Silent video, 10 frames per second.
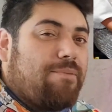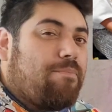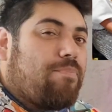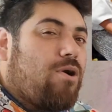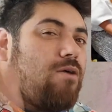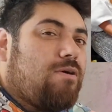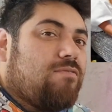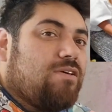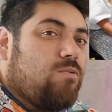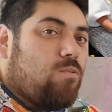he
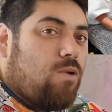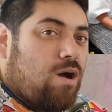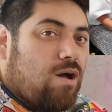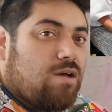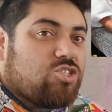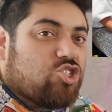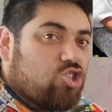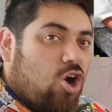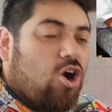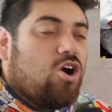probably wa uh,
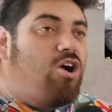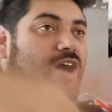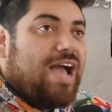saw